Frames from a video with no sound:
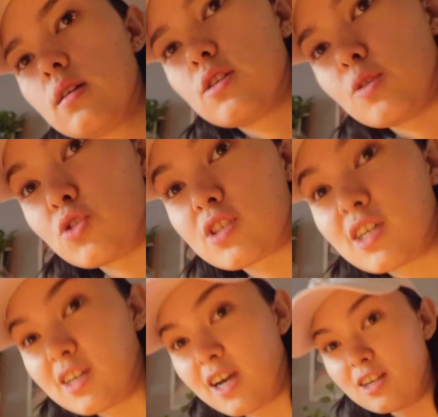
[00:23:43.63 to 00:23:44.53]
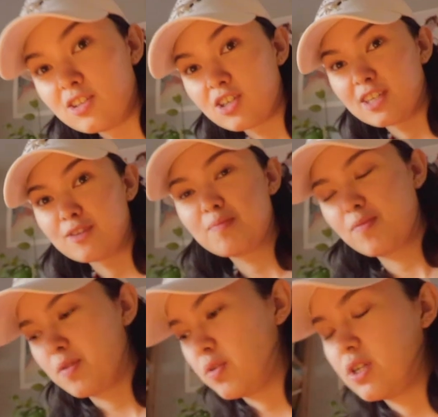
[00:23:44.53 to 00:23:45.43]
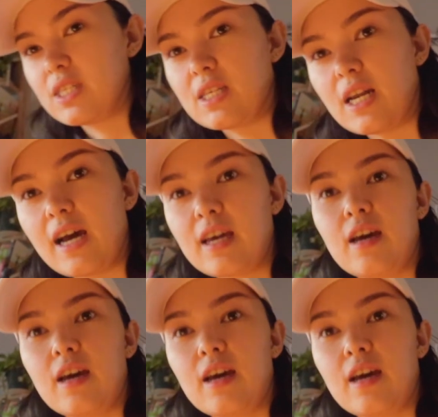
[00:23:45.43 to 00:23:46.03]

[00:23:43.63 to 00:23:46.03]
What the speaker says: So I'm just gonna kind of look at the prints that I